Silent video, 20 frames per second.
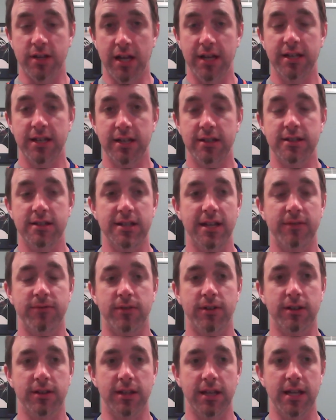I need to
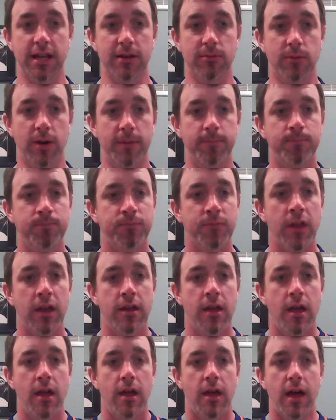definitely get one.
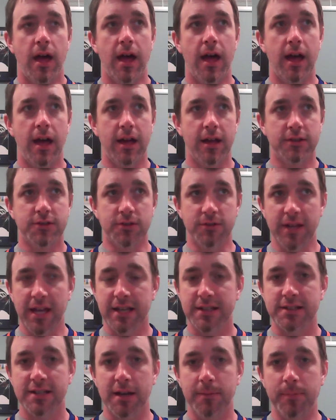Uh, so
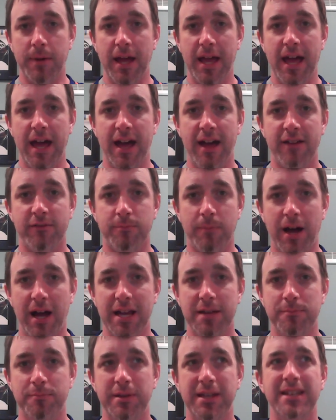next up, I have
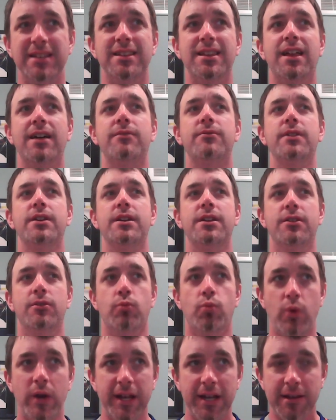my beloved
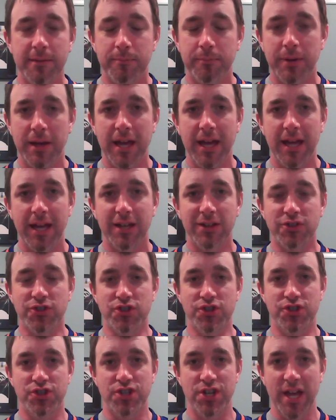Winnipeg
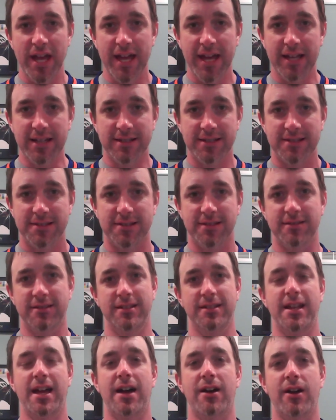Jets.
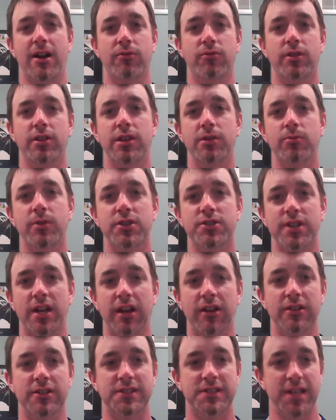Now, I really wish I
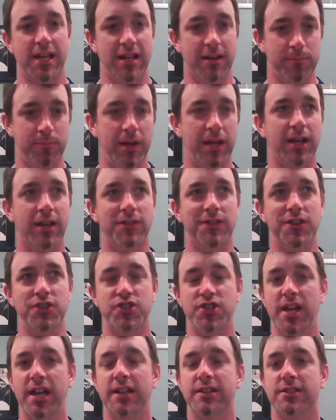could say I'm picking the
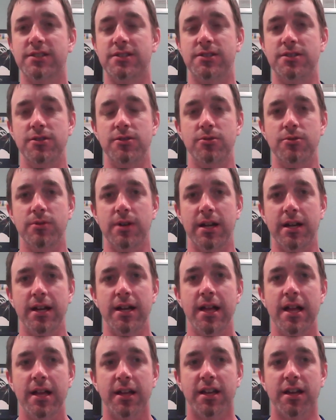Jets to uh,
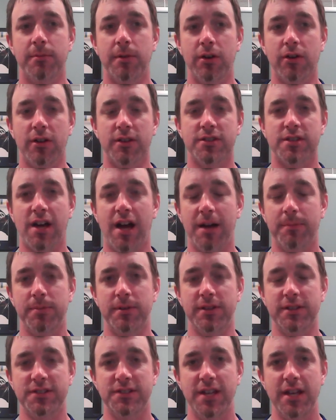come out on top
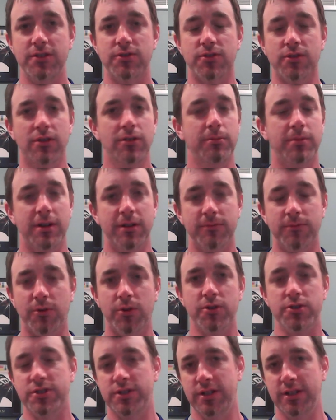in the Central, but
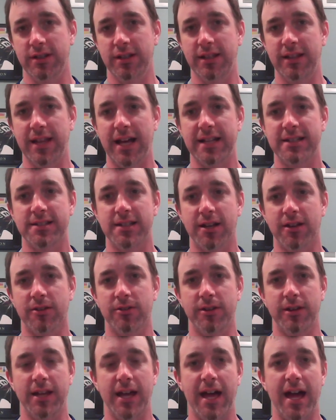unfortunately, that's not
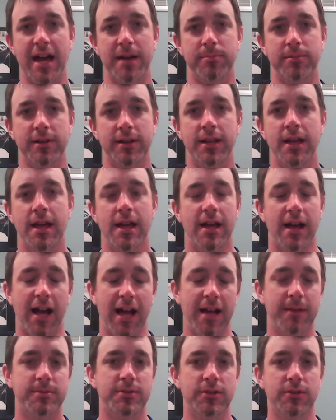going to happen.
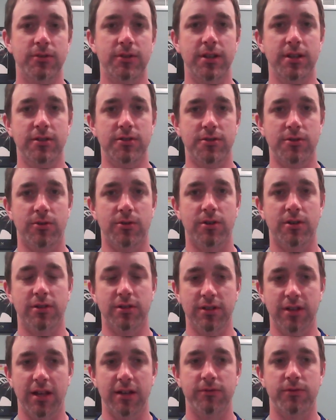I absolutely adore
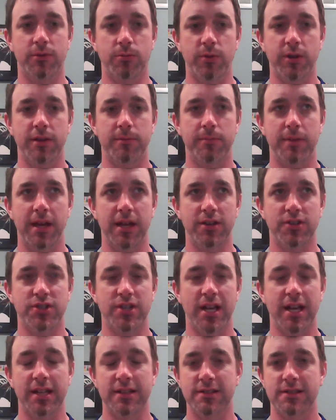and love the Winnipeg
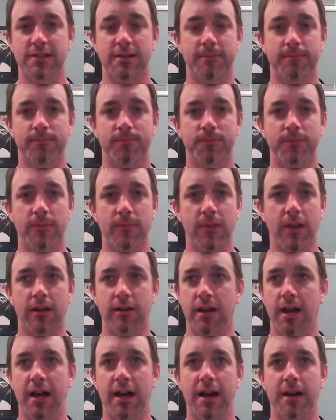Jets.
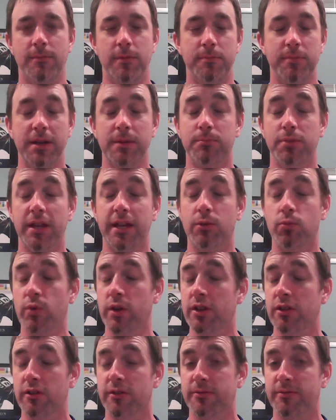Uh, I'm a big Blake
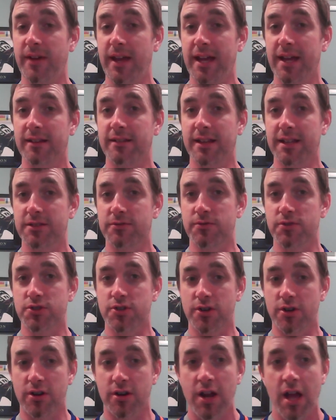Wheeler fan, that's for
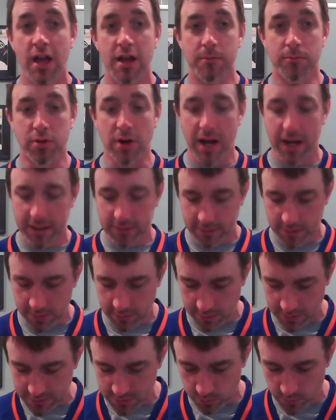sure. Bryan
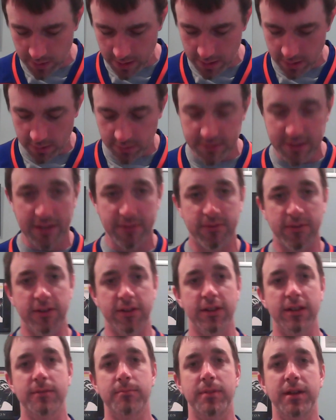Little as well,
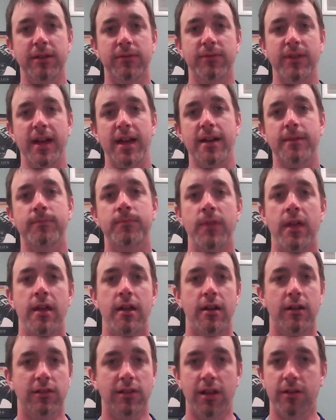definitely a big fan.
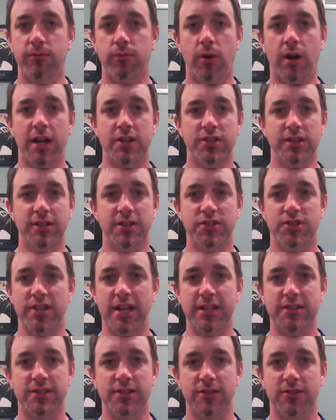Love watching the
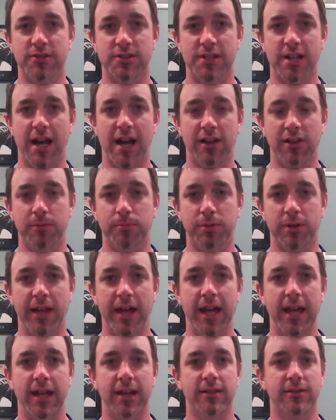Jets and their style of
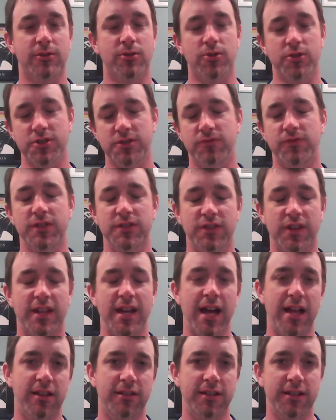play, and of course the
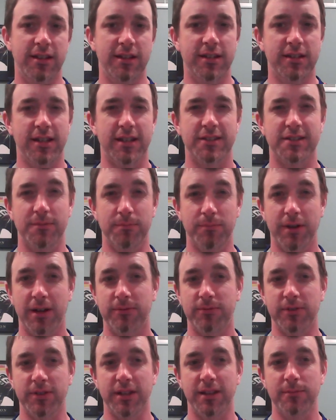physicality that Dustin
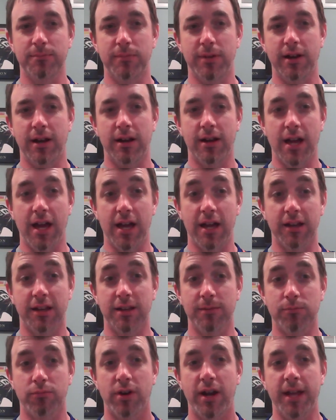Byfuglien can, uh,
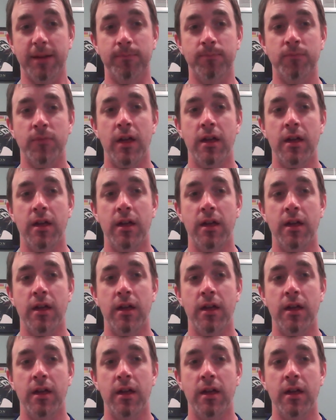can bring.